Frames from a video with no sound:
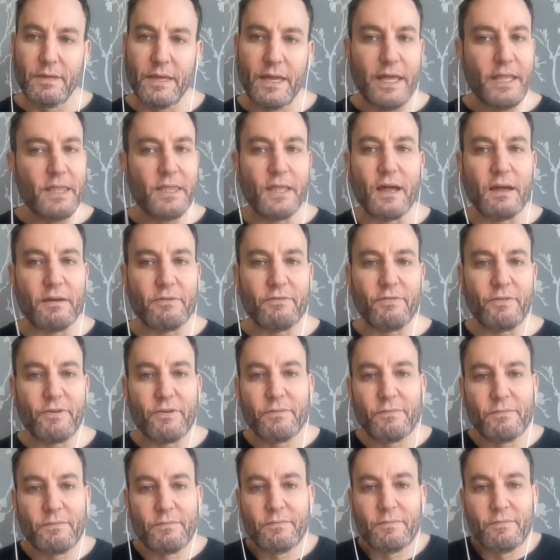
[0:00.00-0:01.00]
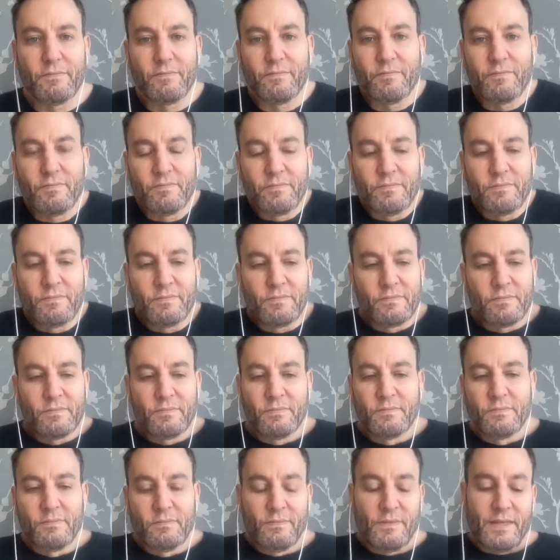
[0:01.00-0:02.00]
In love.
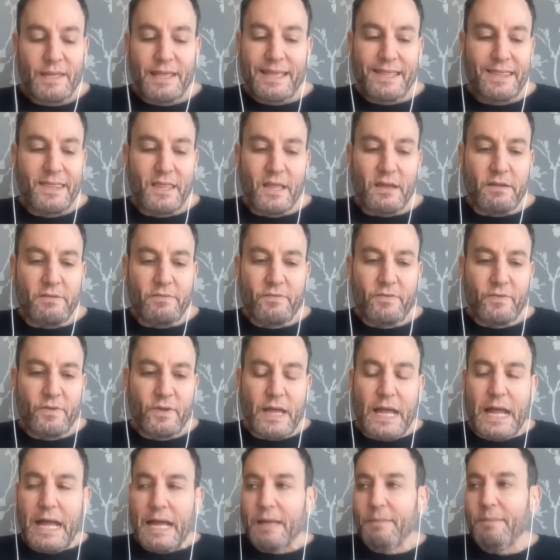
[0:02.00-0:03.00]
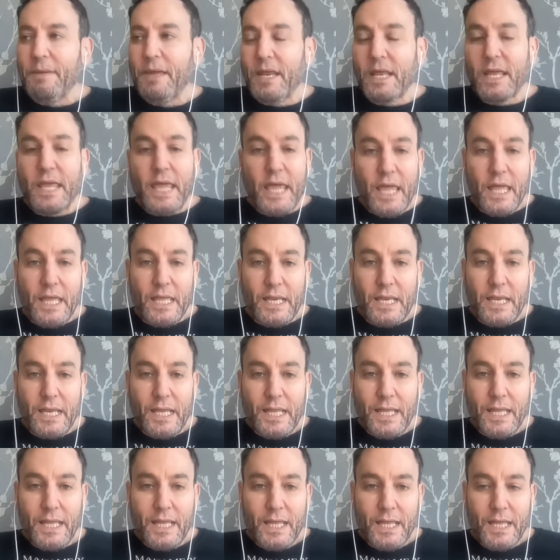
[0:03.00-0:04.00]
In love. I mean,
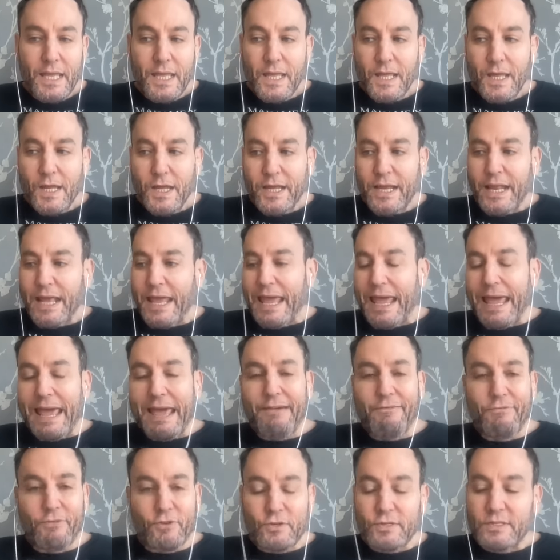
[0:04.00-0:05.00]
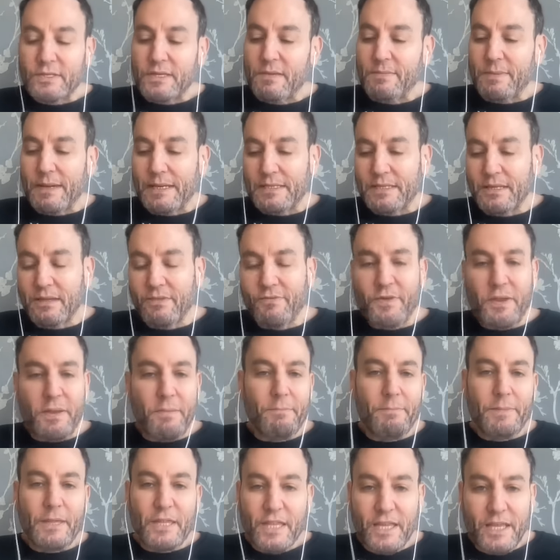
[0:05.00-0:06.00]
again, could I ever see myself in a
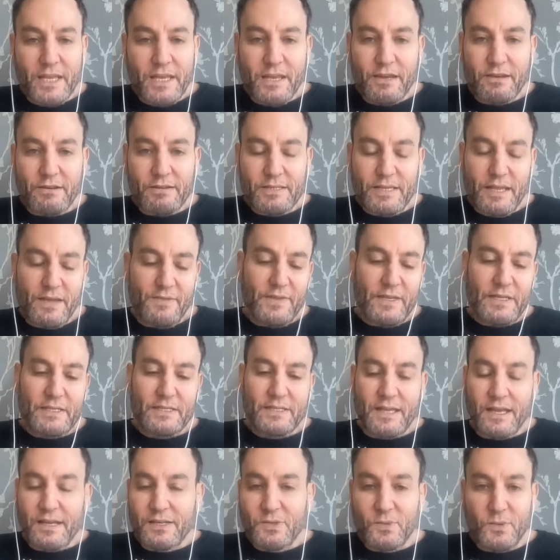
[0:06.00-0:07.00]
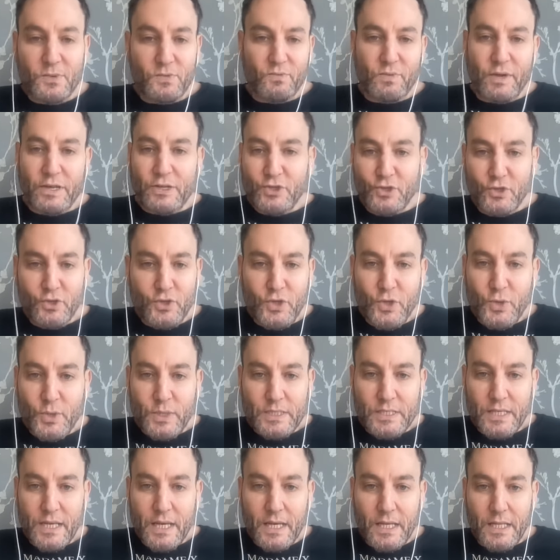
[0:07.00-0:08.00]
million years having sex with Rachel
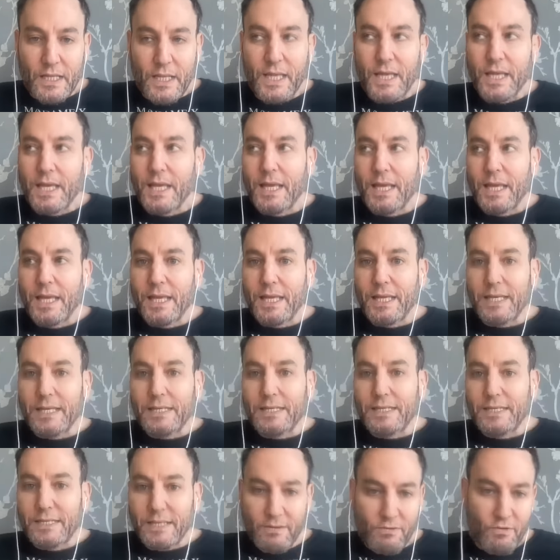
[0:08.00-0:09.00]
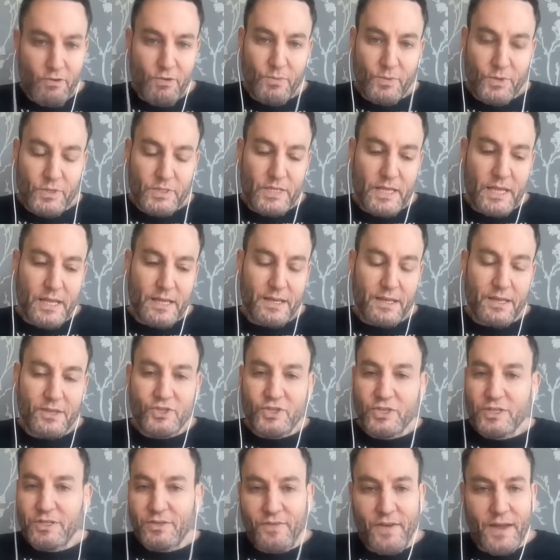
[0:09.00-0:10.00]
Uchitel? Zero percent. And
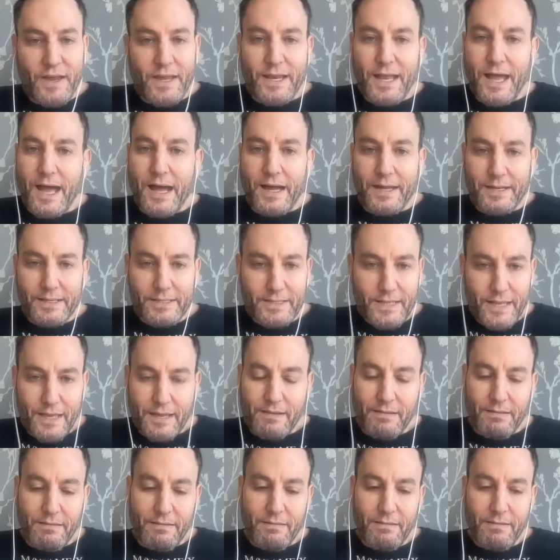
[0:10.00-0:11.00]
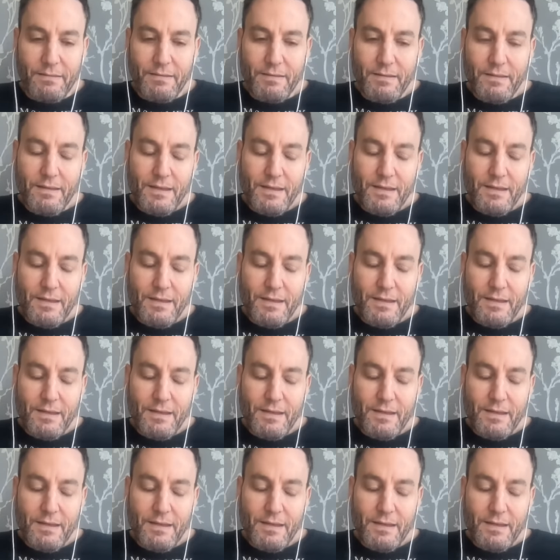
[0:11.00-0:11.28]
she's fucking hot as hell.